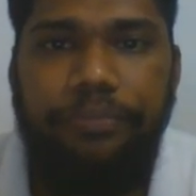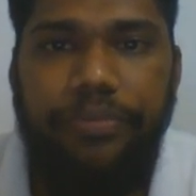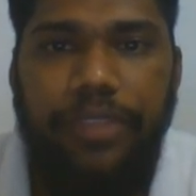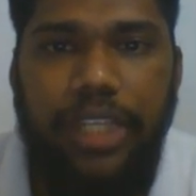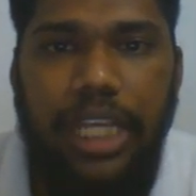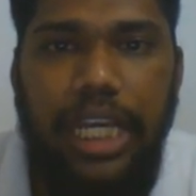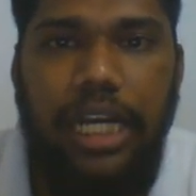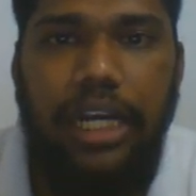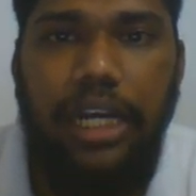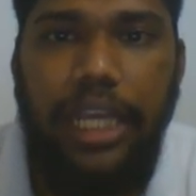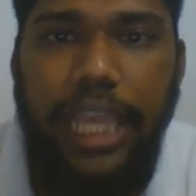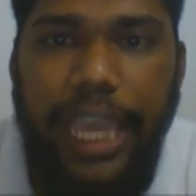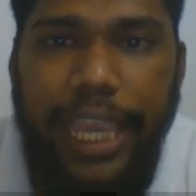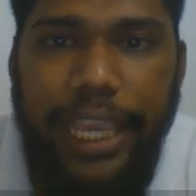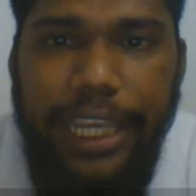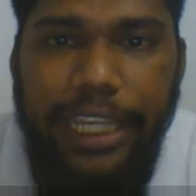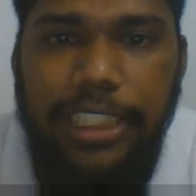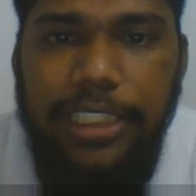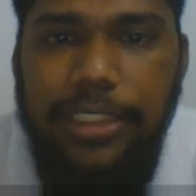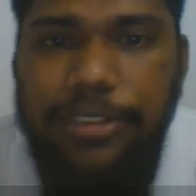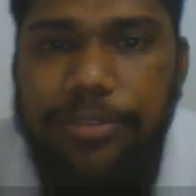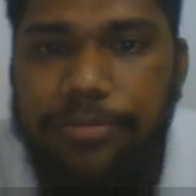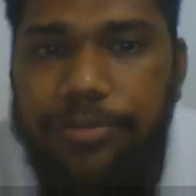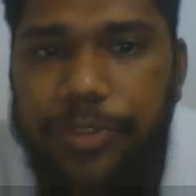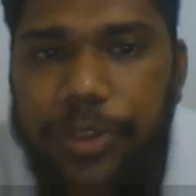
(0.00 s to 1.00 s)

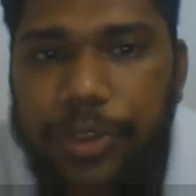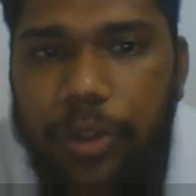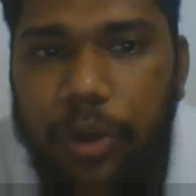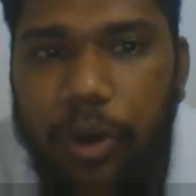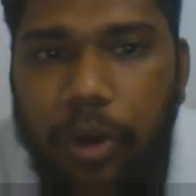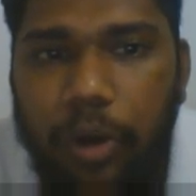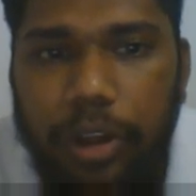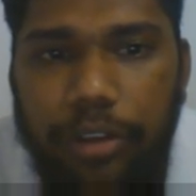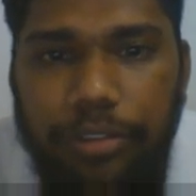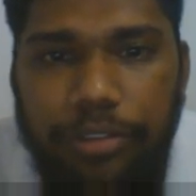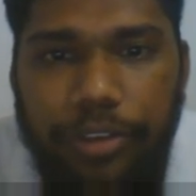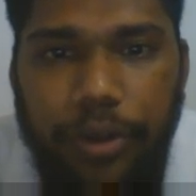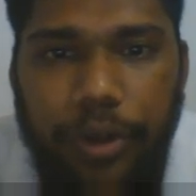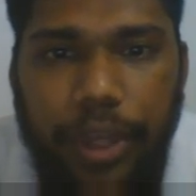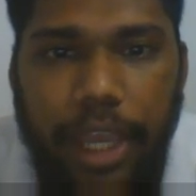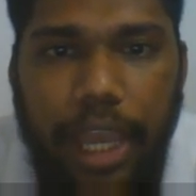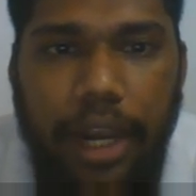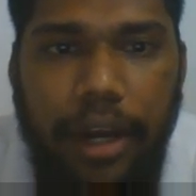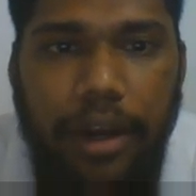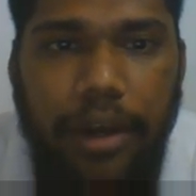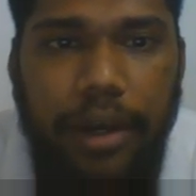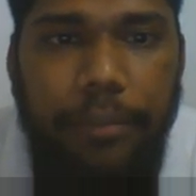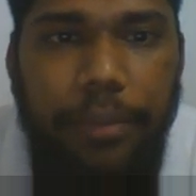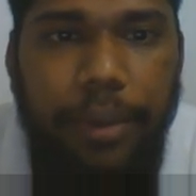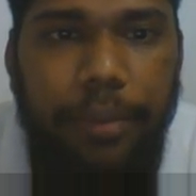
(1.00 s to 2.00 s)
Again, so if you
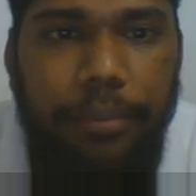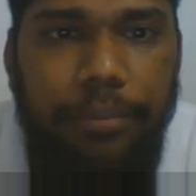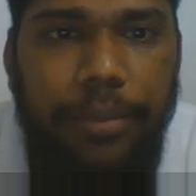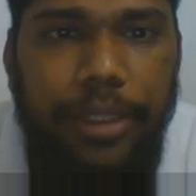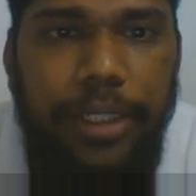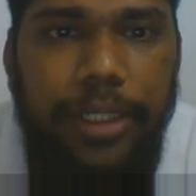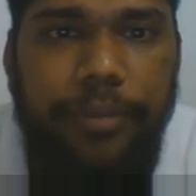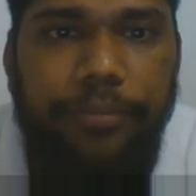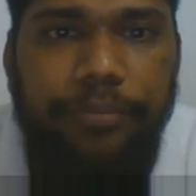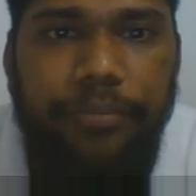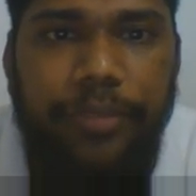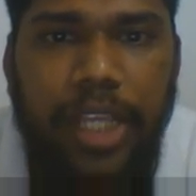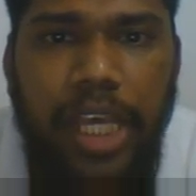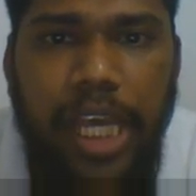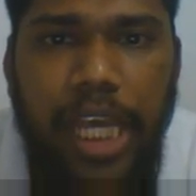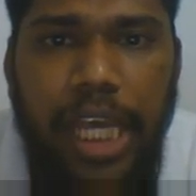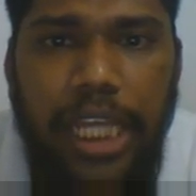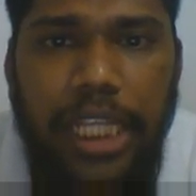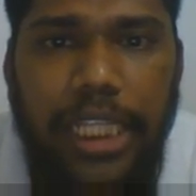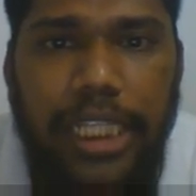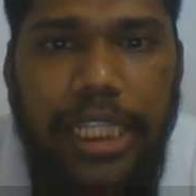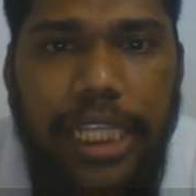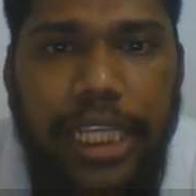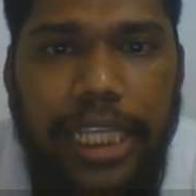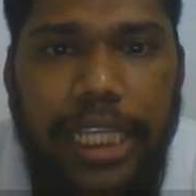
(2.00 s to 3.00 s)
can remember
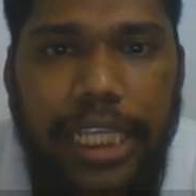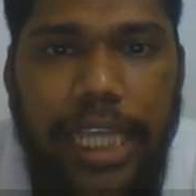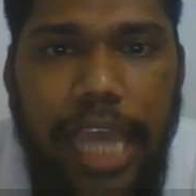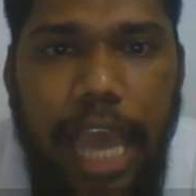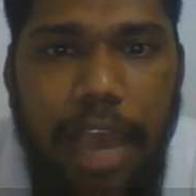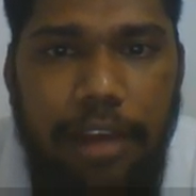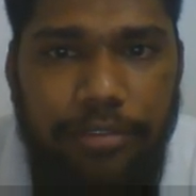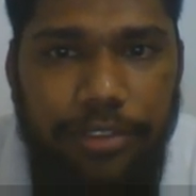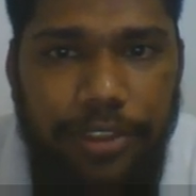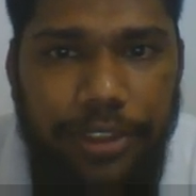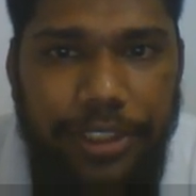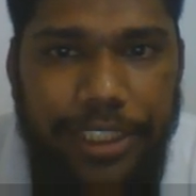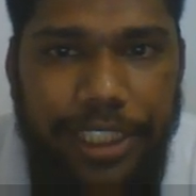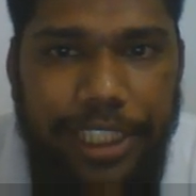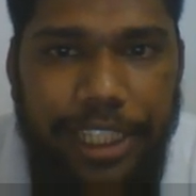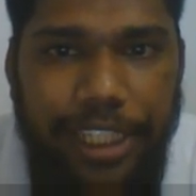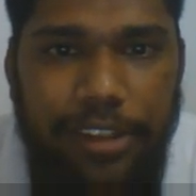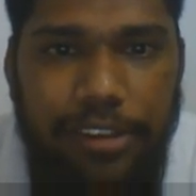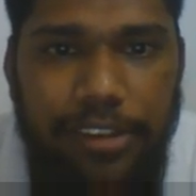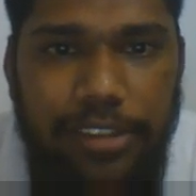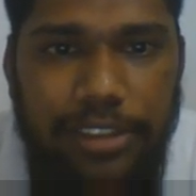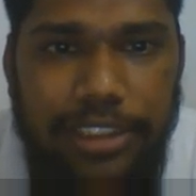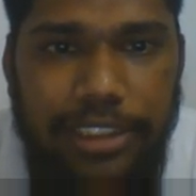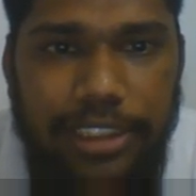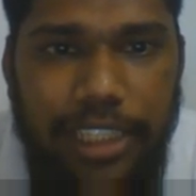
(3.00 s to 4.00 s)
the amphoteric
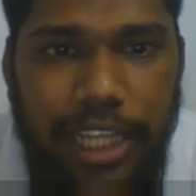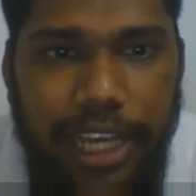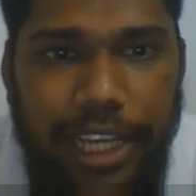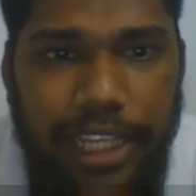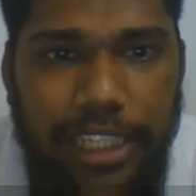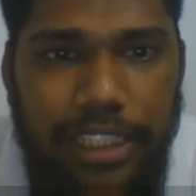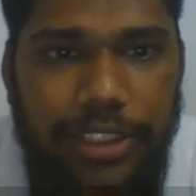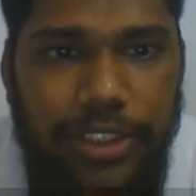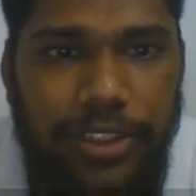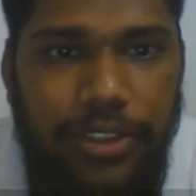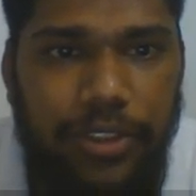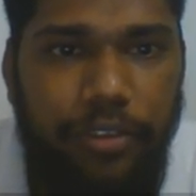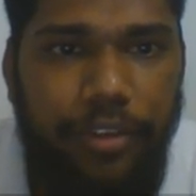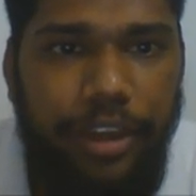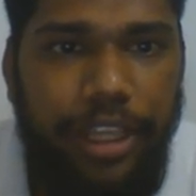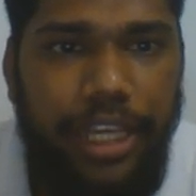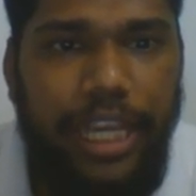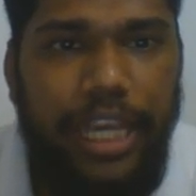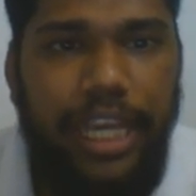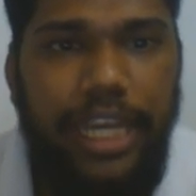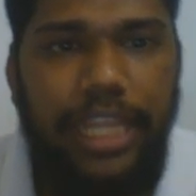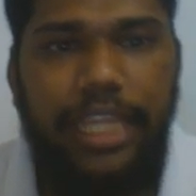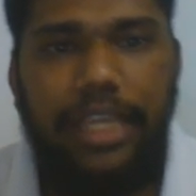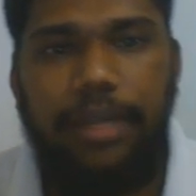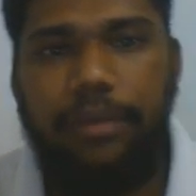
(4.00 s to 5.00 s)
oxides, so
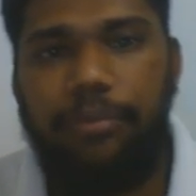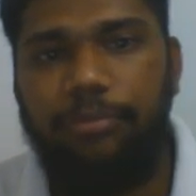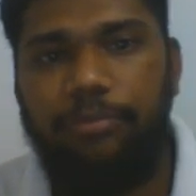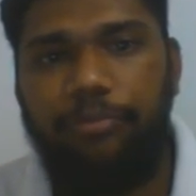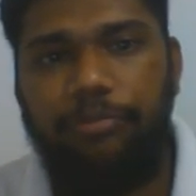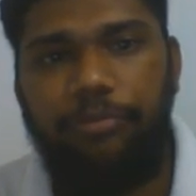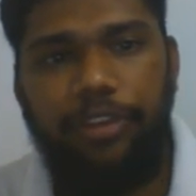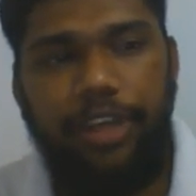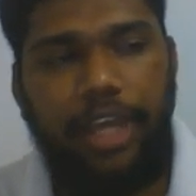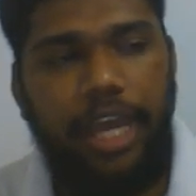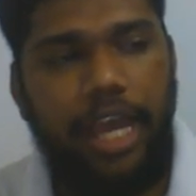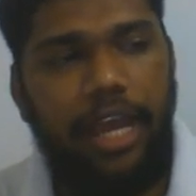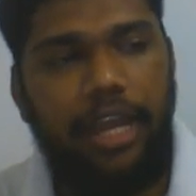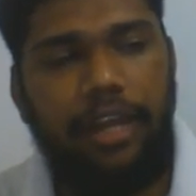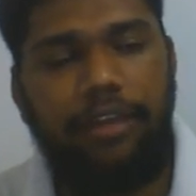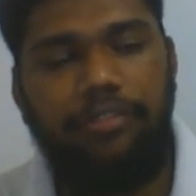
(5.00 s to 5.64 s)
vanadium we had